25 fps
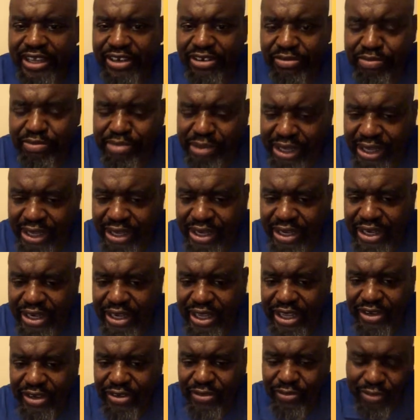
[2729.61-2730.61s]
You're bigger than
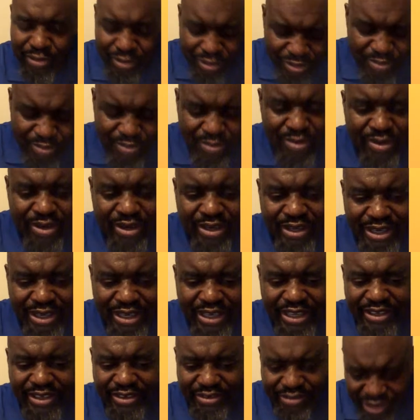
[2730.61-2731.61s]
that. You're worth more than
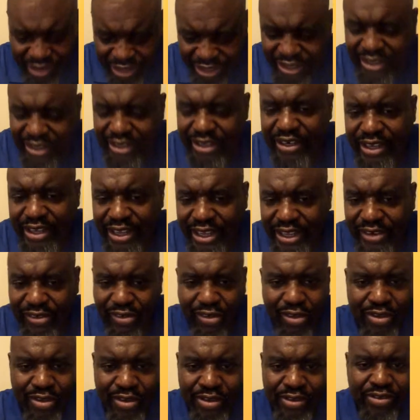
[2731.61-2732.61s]
that. You're greater than that.
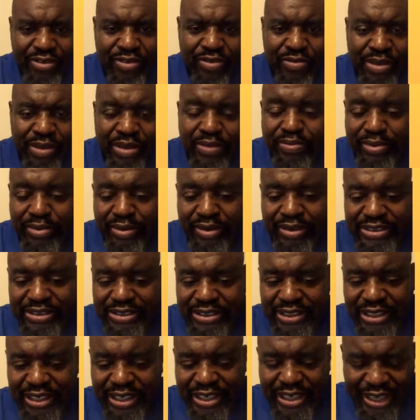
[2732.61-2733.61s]
So me
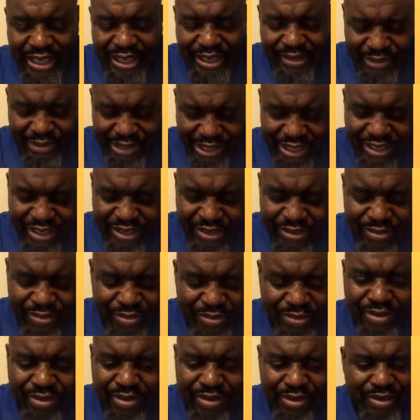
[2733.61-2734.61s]
personally, I ain't letting
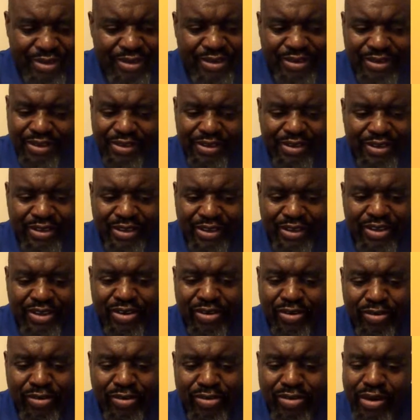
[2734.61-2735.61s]
you
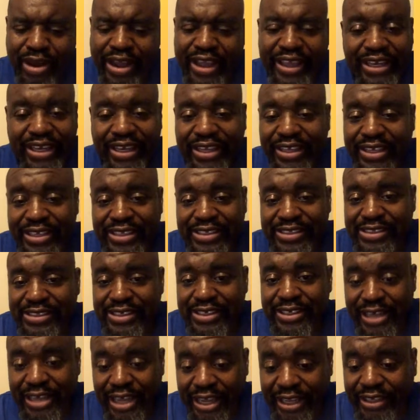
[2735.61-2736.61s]
go quietly into
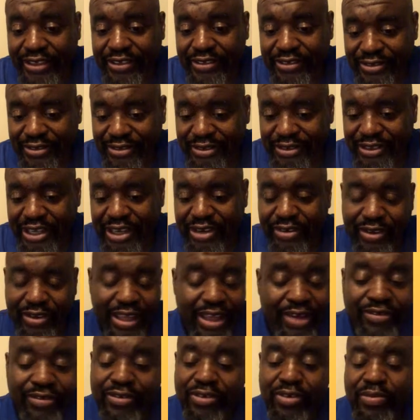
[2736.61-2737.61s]
the night. I don't
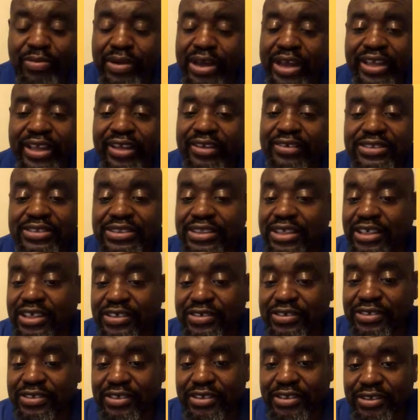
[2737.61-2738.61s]
care what nobody else
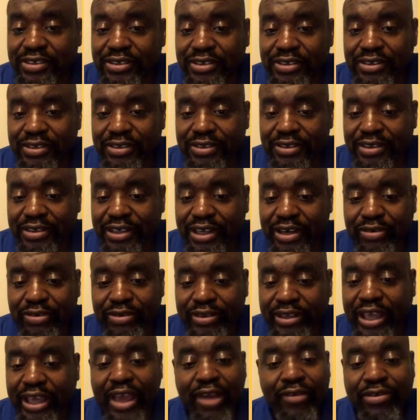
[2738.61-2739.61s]
does. I don't
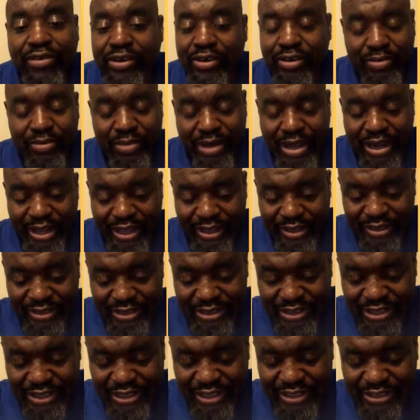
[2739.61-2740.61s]
care what nobody else
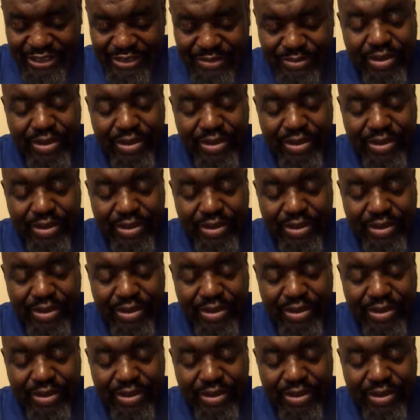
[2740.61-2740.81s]
does.